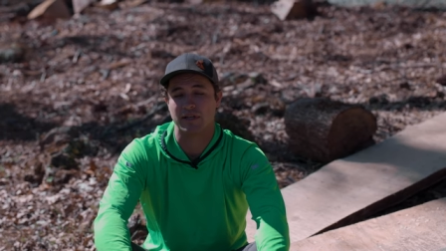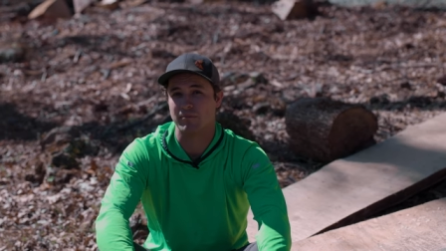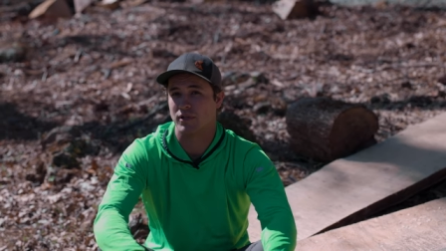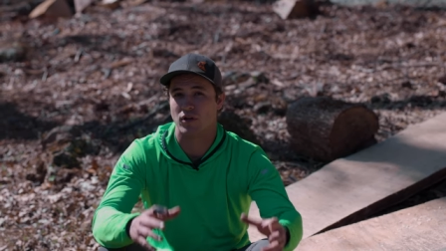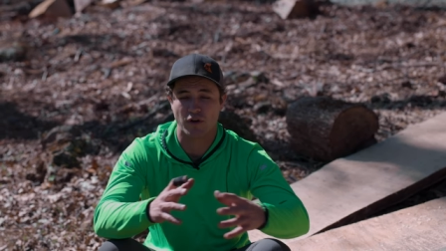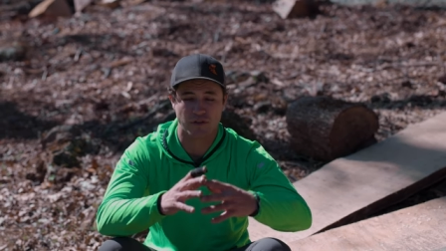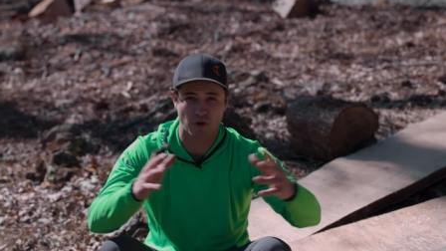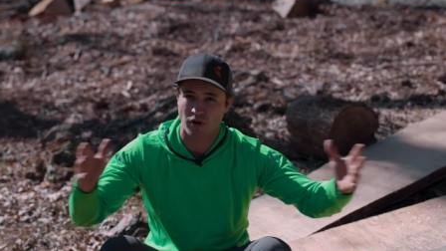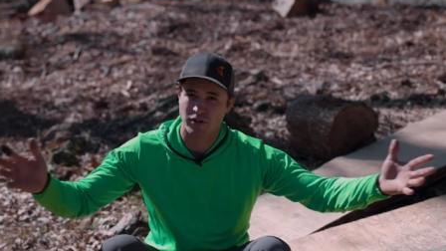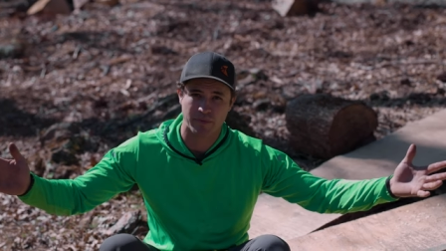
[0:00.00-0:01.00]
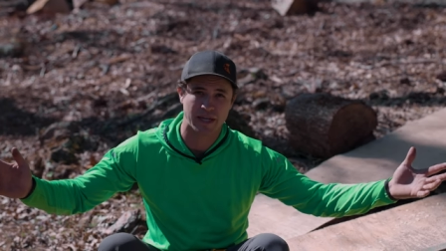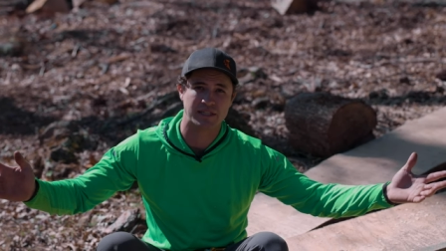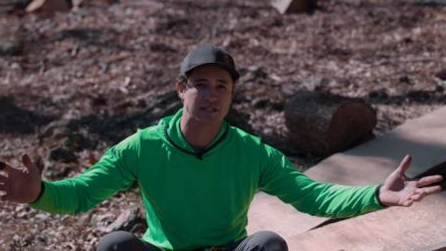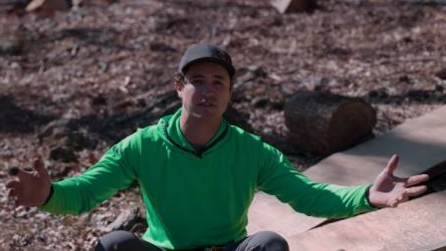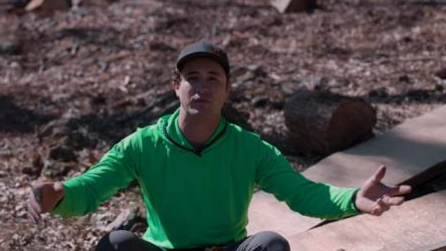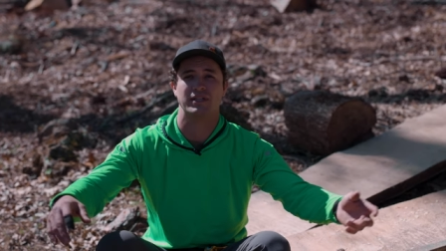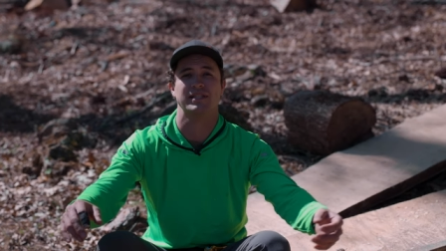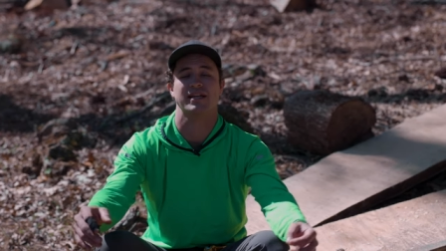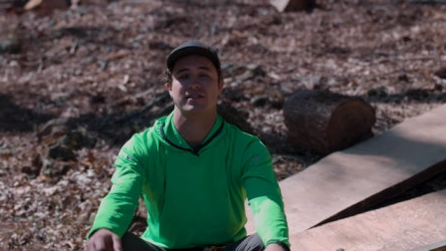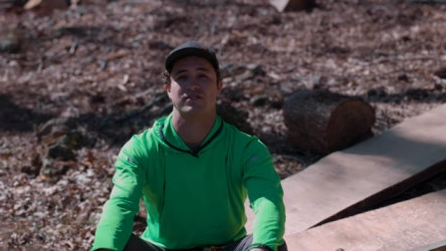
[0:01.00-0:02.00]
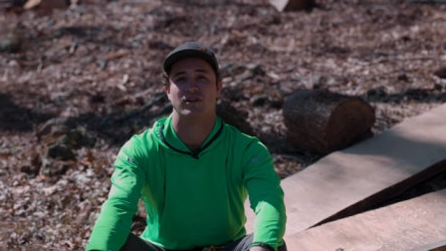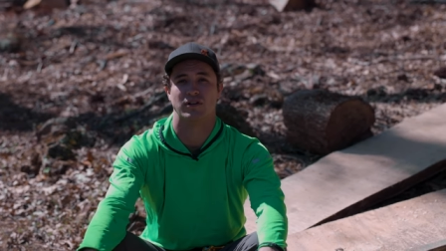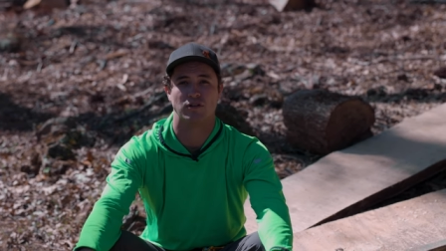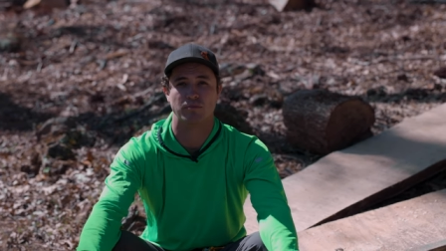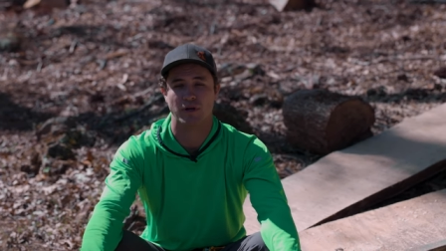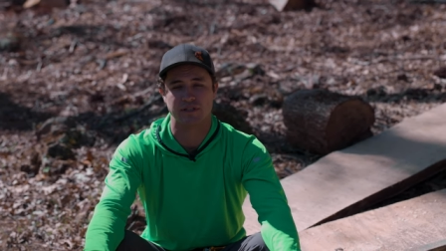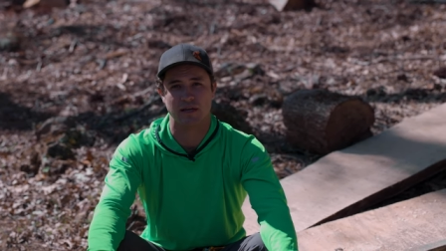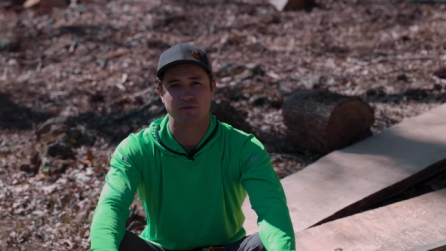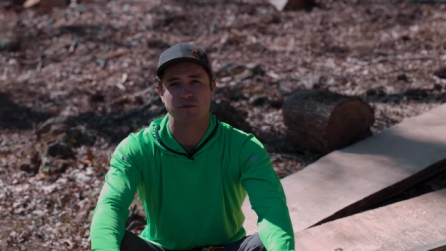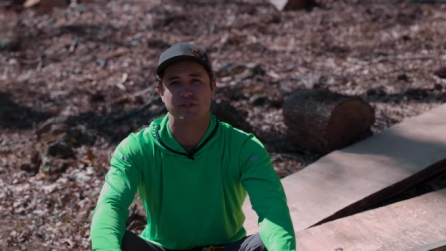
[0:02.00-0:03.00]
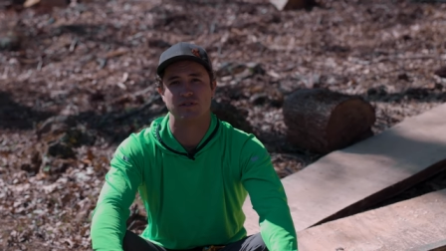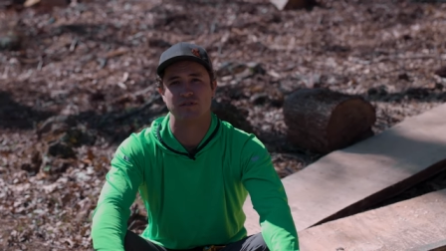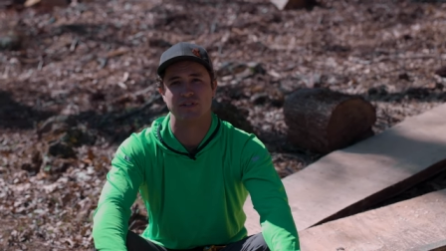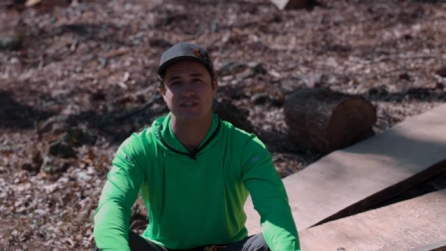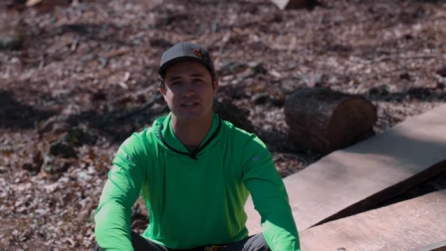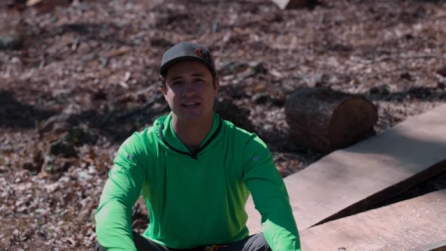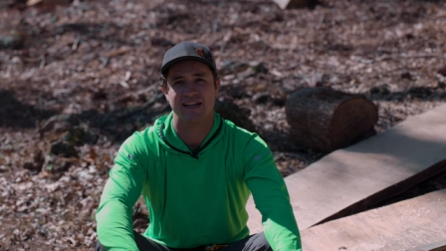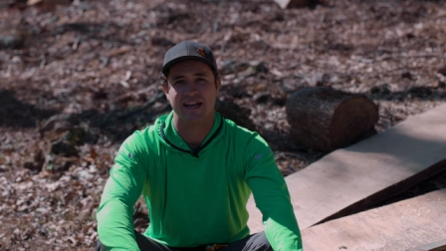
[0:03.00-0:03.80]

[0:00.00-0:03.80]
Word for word: I'm gonna go through all the basics of what it takes to start a little part-time tree service.